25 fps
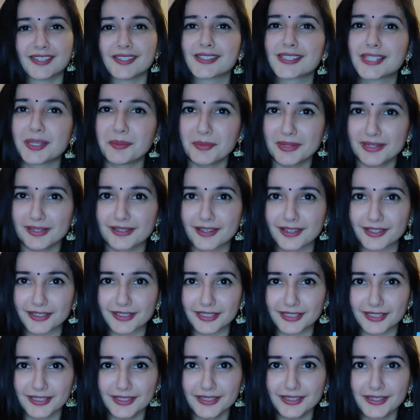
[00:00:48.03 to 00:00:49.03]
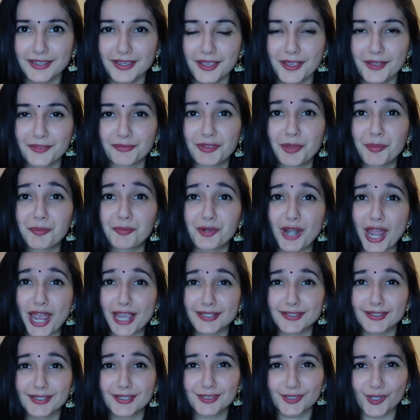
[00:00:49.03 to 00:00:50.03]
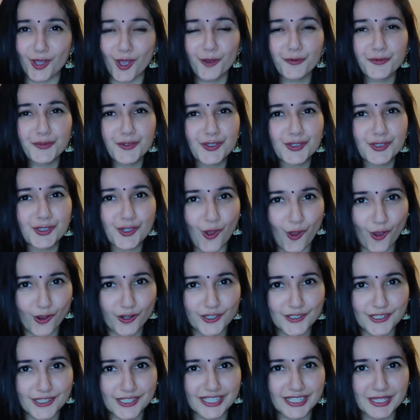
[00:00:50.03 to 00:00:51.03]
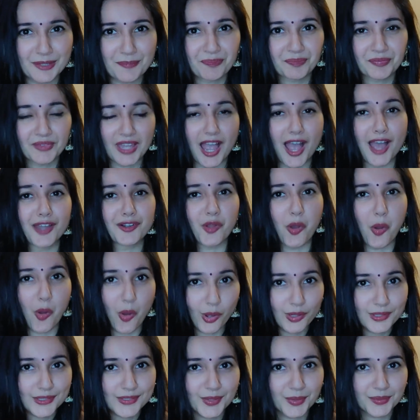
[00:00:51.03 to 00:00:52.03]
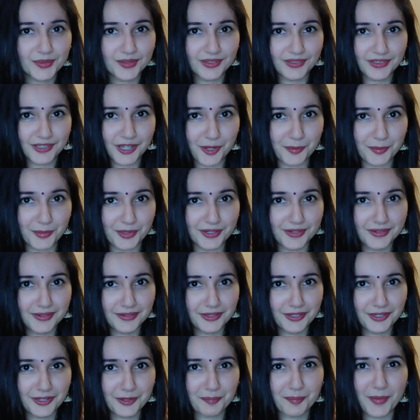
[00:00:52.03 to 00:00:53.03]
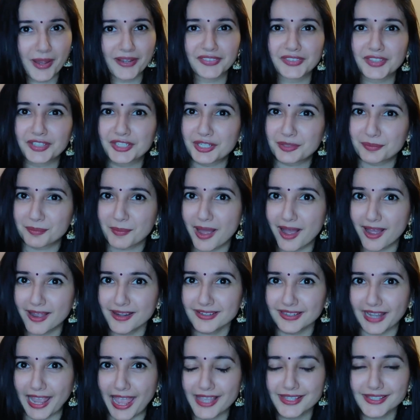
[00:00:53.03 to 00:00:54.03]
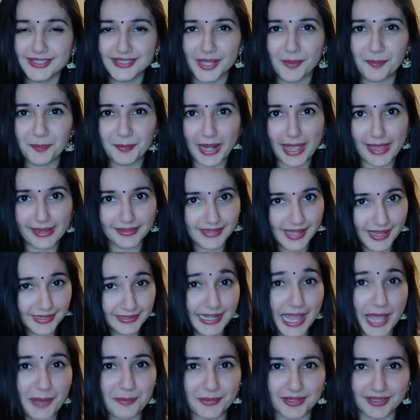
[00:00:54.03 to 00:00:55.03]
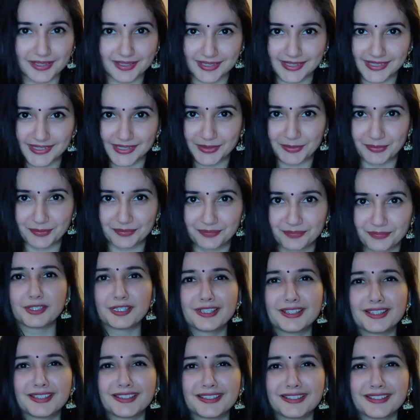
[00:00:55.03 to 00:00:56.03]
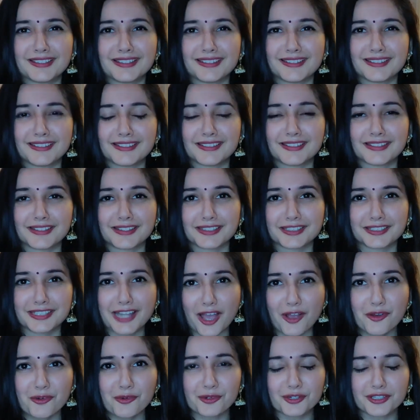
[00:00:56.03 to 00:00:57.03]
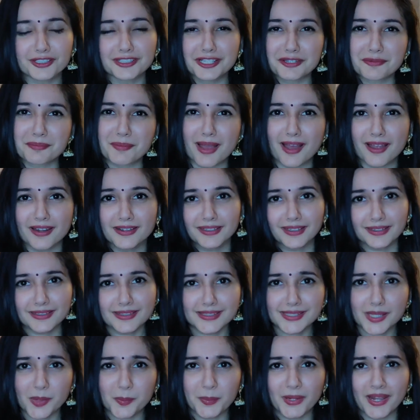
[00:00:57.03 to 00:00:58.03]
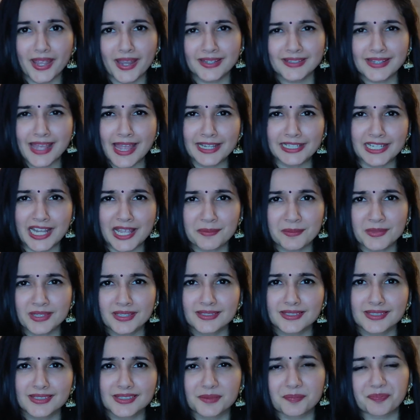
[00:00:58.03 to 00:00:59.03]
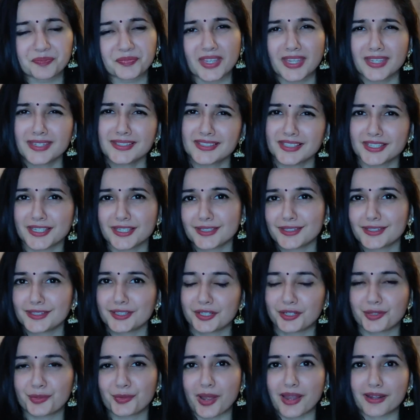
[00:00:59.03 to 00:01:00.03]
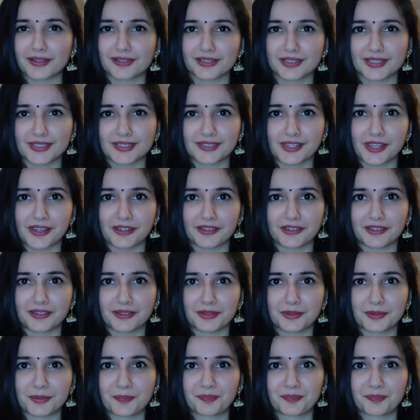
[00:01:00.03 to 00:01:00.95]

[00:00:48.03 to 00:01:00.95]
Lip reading: Similarly, the prices of stocks are also determined by the demand and supply dynamics. Now, demand and supply dynamics is easy to understand.